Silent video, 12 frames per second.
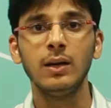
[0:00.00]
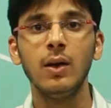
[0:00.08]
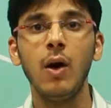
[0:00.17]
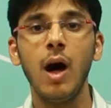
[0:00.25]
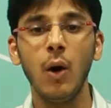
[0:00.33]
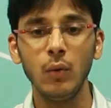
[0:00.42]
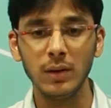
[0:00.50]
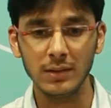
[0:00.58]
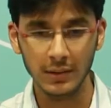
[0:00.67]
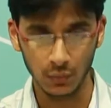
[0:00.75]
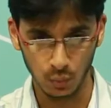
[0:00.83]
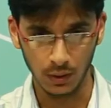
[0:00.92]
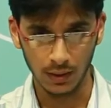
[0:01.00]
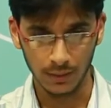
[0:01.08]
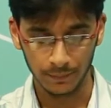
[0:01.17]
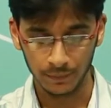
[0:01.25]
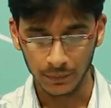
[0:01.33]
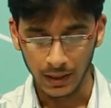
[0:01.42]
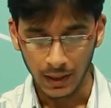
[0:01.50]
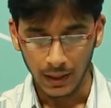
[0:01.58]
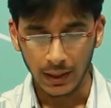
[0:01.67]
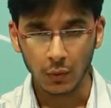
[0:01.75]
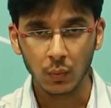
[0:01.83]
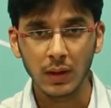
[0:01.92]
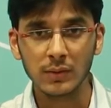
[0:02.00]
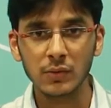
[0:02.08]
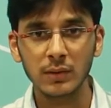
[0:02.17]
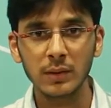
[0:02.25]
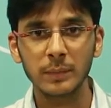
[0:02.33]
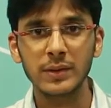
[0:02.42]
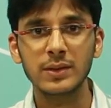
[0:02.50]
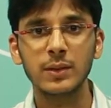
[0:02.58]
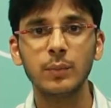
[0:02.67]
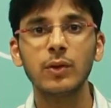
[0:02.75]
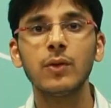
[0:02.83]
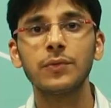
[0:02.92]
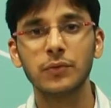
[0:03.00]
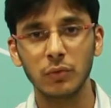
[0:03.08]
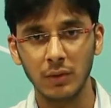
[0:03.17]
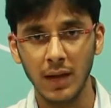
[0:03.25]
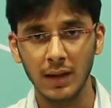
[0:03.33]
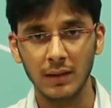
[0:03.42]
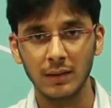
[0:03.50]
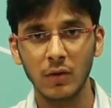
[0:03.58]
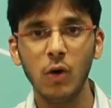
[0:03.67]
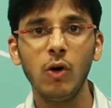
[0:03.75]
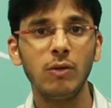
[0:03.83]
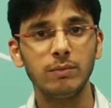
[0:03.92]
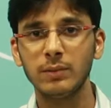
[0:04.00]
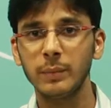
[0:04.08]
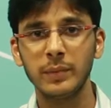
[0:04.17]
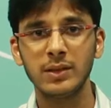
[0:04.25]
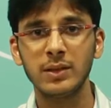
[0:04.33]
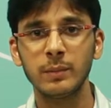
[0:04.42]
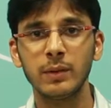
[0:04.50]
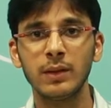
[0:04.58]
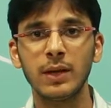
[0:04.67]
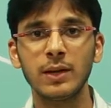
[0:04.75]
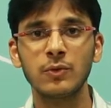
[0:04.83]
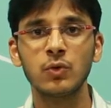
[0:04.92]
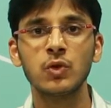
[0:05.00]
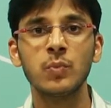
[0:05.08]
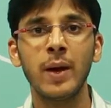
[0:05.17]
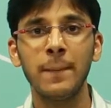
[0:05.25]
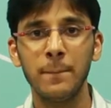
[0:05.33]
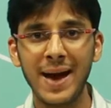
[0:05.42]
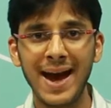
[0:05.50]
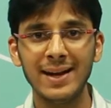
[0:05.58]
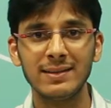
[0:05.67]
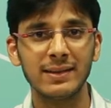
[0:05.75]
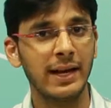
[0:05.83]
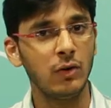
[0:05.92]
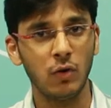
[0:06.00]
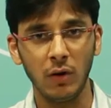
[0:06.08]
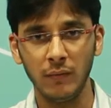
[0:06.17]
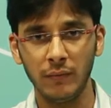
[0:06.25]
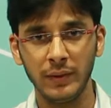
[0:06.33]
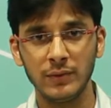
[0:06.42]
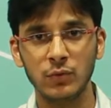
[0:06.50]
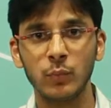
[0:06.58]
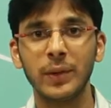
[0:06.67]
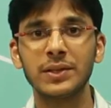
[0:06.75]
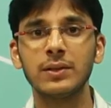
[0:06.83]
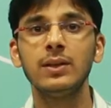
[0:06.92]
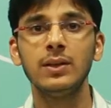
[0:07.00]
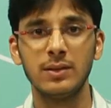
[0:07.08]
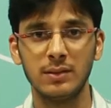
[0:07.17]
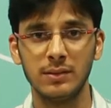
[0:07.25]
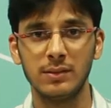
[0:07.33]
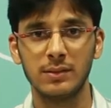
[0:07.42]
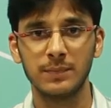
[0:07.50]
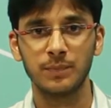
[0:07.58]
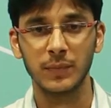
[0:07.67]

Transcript: Now, how does it work? It works on the principle of sonar or the principle that is used by bats and dolphins to measure the distance.